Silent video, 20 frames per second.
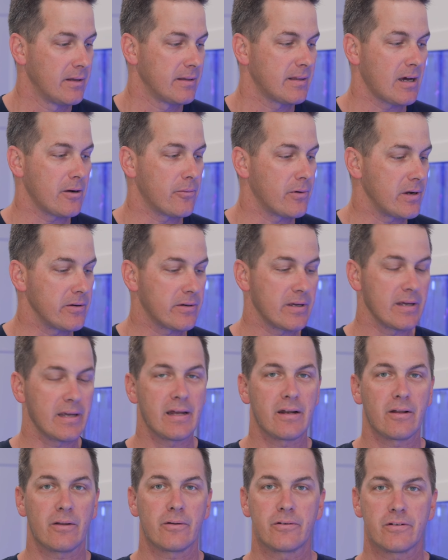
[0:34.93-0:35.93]
That way you can
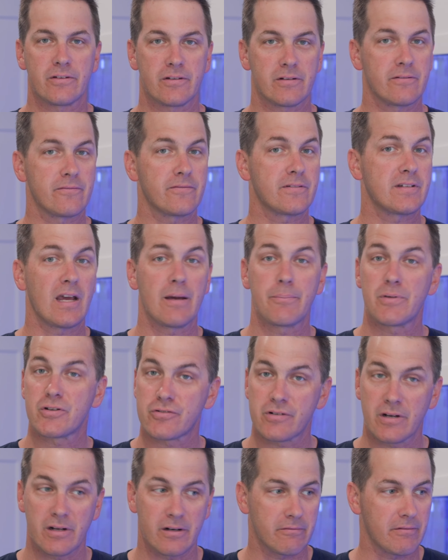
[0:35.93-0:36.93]
get alerts of
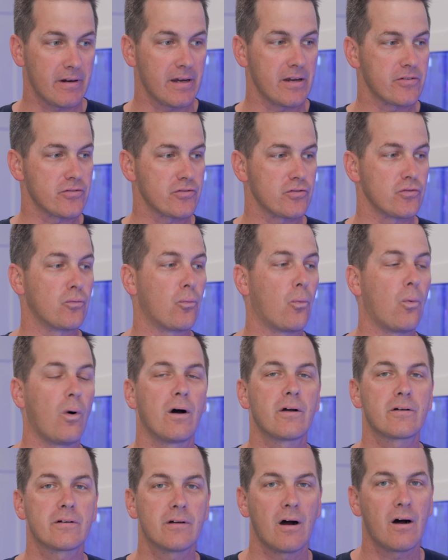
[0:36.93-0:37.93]
temperature on a range or
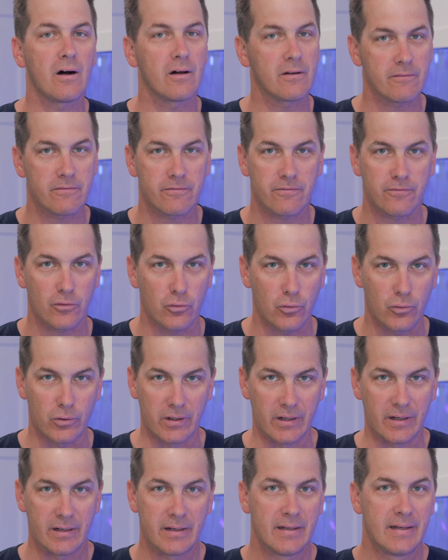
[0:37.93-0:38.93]
water on
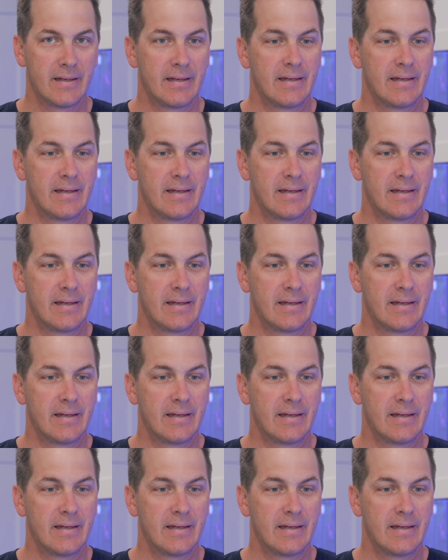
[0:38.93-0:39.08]
floor.